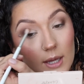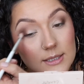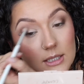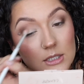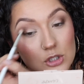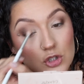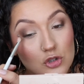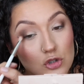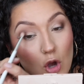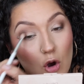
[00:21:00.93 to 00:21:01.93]
I did it
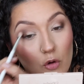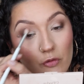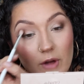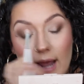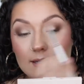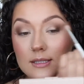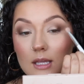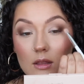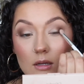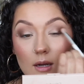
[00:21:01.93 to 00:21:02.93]
so fast
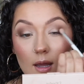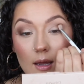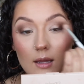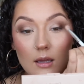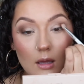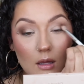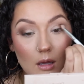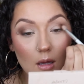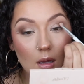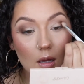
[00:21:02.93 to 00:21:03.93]
the other day.
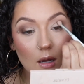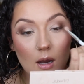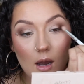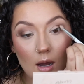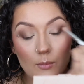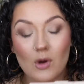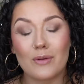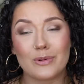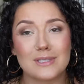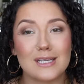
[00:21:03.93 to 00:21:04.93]
Well, I
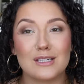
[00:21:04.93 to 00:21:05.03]
won't say